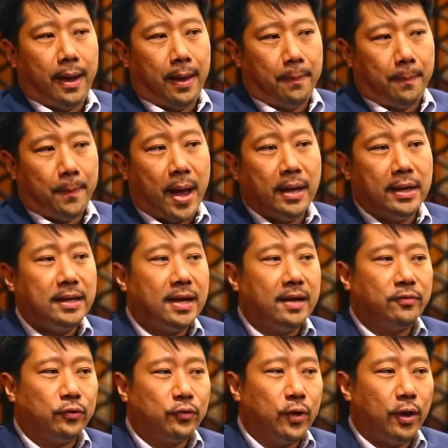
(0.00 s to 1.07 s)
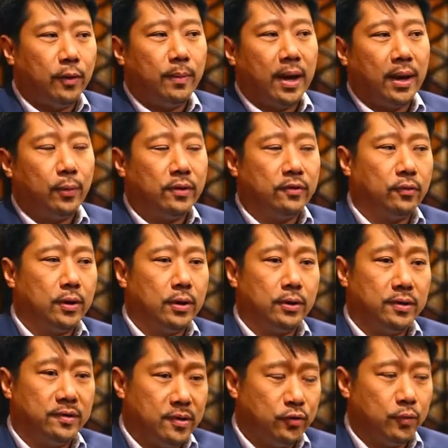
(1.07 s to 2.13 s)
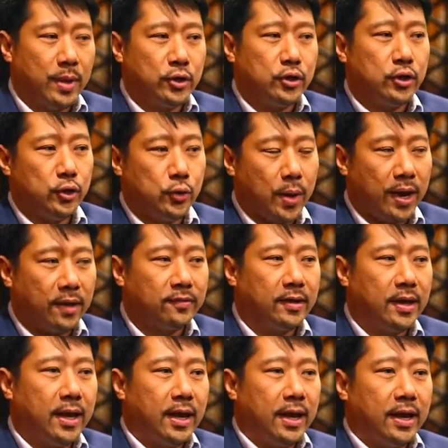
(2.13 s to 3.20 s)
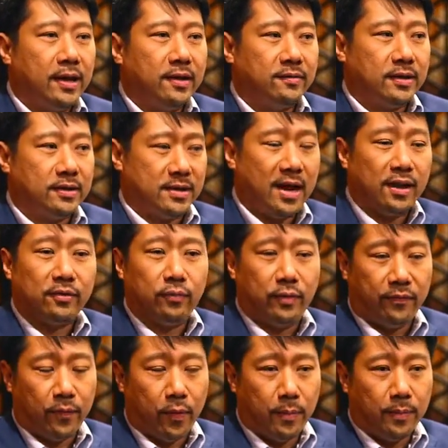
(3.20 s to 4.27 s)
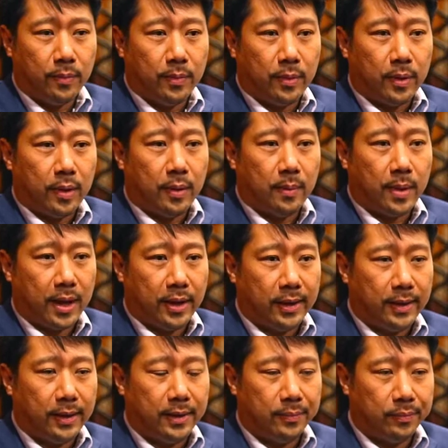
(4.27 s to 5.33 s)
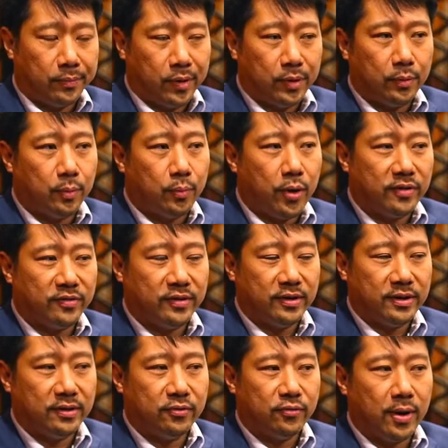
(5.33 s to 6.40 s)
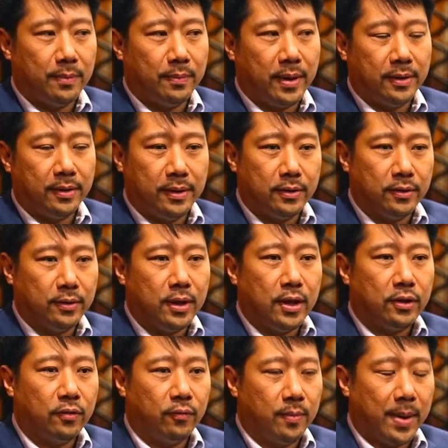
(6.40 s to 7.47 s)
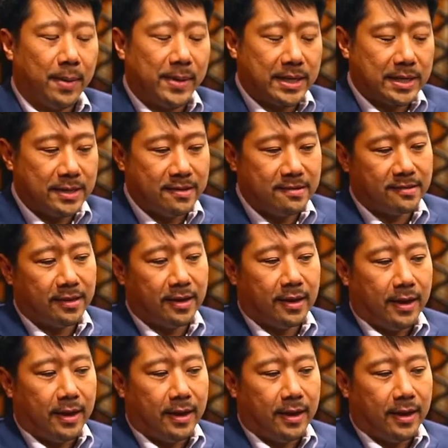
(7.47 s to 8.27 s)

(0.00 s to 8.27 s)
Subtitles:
And partly that's also helped by what's going on, since you mentioned US, is a tax reform by President Trump and the Republicans.